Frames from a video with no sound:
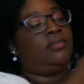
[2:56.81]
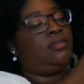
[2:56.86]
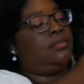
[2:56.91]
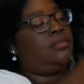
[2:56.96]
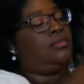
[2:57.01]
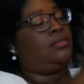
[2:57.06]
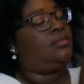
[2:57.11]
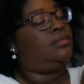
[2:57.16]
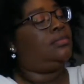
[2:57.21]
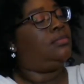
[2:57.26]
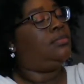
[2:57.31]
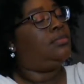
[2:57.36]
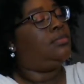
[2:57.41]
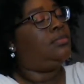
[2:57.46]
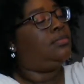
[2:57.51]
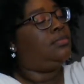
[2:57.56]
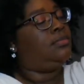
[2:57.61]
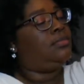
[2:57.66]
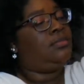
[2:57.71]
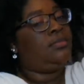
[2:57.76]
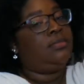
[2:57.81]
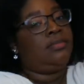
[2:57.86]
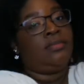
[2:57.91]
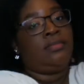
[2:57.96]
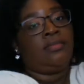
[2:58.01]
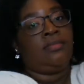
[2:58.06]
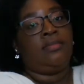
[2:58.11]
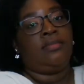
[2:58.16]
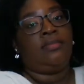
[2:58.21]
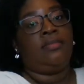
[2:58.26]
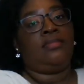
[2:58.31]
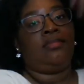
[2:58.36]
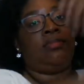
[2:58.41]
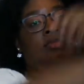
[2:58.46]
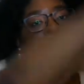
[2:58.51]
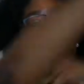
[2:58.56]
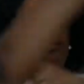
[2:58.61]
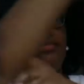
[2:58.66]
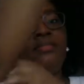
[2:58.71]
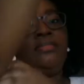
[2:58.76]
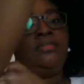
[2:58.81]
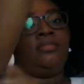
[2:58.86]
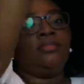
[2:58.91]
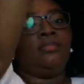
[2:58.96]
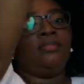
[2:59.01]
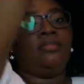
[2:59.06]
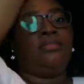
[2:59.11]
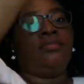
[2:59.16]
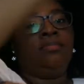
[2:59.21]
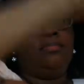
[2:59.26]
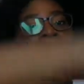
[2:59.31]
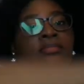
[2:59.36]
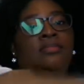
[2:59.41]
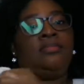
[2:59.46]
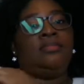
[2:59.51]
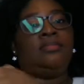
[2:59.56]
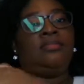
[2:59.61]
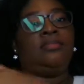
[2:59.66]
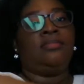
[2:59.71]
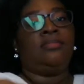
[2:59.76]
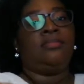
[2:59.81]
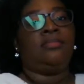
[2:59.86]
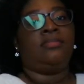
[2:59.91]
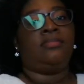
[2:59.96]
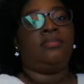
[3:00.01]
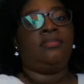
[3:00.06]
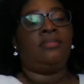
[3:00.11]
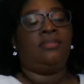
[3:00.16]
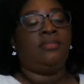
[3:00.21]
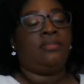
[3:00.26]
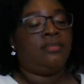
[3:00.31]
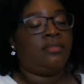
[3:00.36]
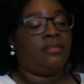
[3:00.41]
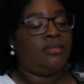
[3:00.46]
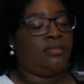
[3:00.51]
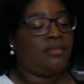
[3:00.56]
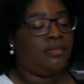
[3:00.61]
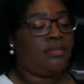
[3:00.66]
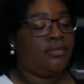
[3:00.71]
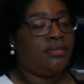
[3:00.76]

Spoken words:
(not speaking)